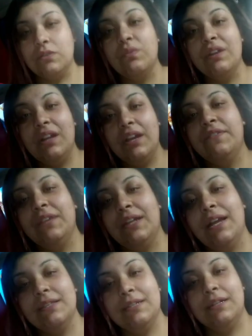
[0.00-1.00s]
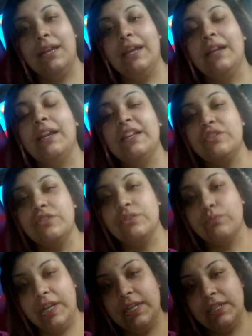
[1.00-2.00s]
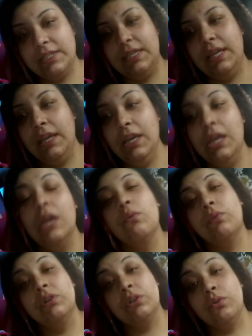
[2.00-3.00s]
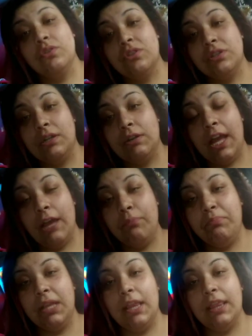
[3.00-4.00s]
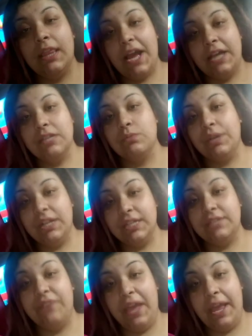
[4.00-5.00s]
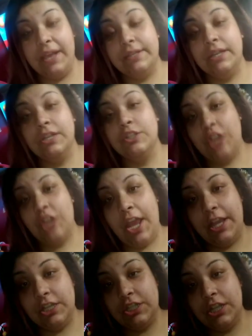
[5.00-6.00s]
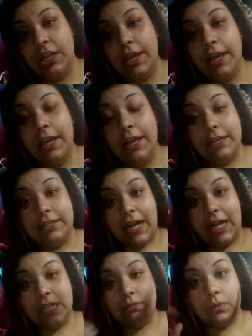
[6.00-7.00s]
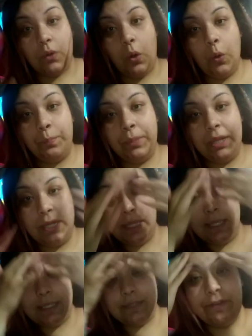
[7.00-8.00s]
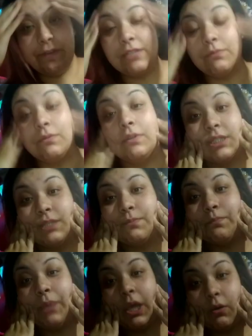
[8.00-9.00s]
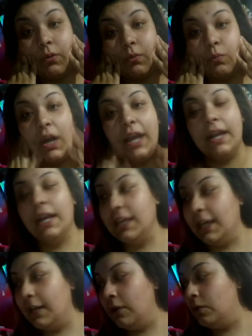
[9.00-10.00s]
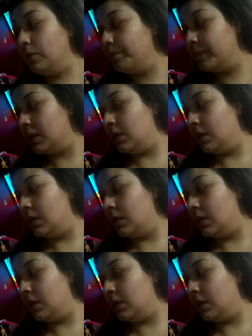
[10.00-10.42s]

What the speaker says: So we left it as in like, let's just wait and see. When the ultrasound happened, that's when his face changed. His eyes were open. His face was pale white and yellow.